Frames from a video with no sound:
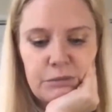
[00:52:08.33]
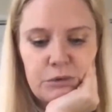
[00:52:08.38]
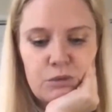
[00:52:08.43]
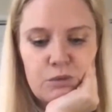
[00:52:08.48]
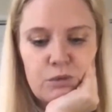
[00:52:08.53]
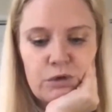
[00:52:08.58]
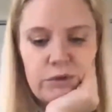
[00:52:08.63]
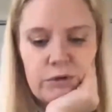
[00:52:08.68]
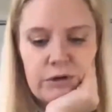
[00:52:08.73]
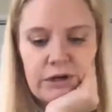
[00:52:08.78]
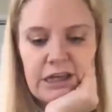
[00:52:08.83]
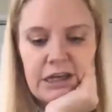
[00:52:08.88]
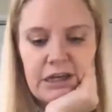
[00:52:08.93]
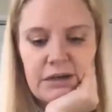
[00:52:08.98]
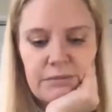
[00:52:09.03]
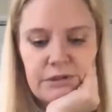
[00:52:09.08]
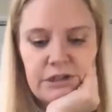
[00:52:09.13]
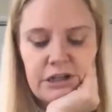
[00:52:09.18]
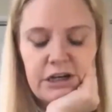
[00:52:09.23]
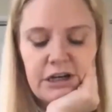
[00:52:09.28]
we were
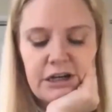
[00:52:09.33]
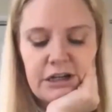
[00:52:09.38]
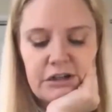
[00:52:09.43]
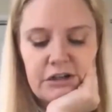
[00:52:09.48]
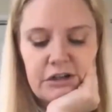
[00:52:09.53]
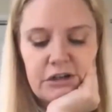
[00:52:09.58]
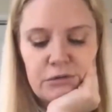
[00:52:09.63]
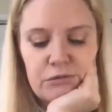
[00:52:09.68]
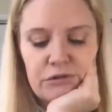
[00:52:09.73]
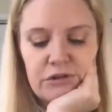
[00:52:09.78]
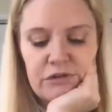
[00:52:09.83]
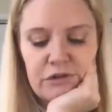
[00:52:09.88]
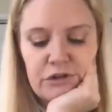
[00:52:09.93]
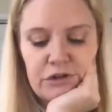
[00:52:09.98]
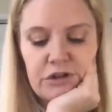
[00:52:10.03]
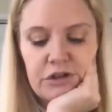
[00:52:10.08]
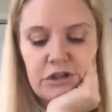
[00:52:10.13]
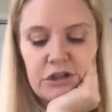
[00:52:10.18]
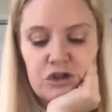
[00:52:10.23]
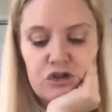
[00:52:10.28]
camped on a
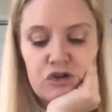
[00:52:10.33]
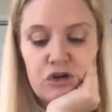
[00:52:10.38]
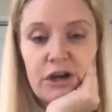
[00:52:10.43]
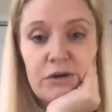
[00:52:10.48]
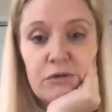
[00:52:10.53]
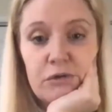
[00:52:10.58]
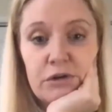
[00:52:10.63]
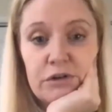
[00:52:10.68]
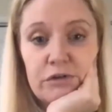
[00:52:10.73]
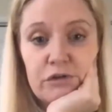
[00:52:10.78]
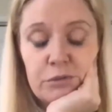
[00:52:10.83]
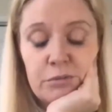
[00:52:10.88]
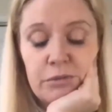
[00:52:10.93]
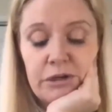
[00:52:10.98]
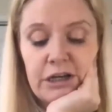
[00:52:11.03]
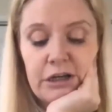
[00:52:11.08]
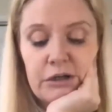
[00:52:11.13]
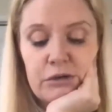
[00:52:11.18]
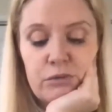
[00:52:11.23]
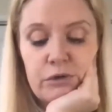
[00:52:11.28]
river, a dry riverbed,